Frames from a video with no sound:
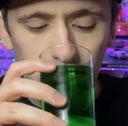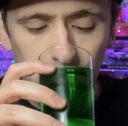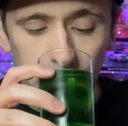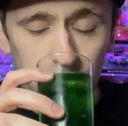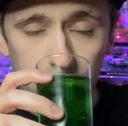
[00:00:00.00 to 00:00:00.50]

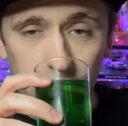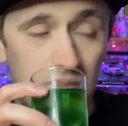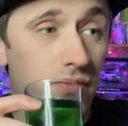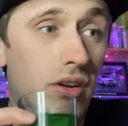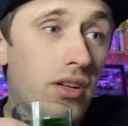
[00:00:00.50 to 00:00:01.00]
Okay,
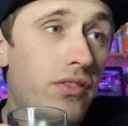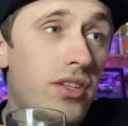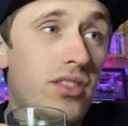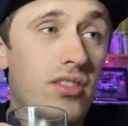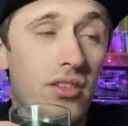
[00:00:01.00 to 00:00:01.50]
that's fair enough,
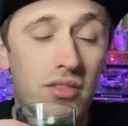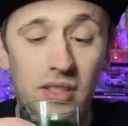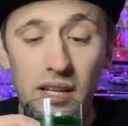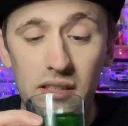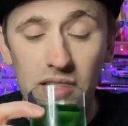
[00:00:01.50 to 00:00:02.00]
easy to
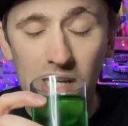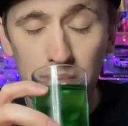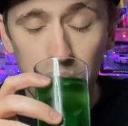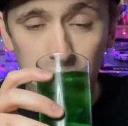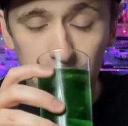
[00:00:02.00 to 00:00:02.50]
understand.
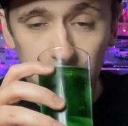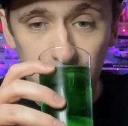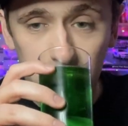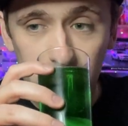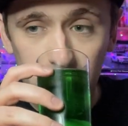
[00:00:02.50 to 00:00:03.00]
Apples.
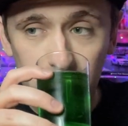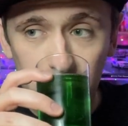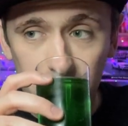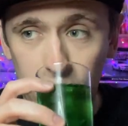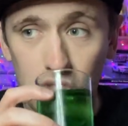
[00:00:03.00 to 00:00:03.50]

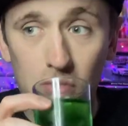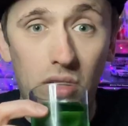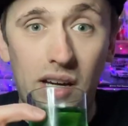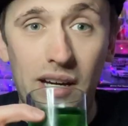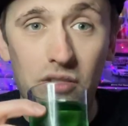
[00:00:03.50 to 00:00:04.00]
That's all
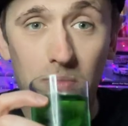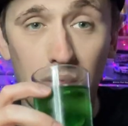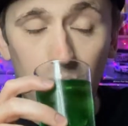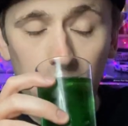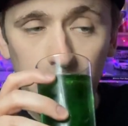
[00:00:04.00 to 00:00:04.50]
I can
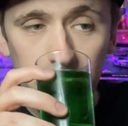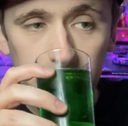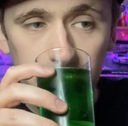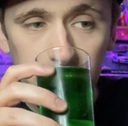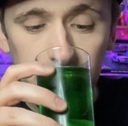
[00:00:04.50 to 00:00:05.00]
smell.
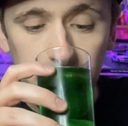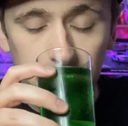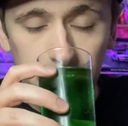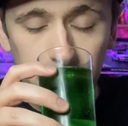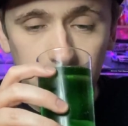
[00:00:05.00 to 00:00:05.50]

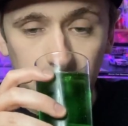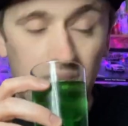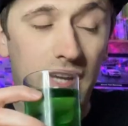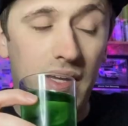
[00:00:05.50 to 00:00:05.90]
Yeah,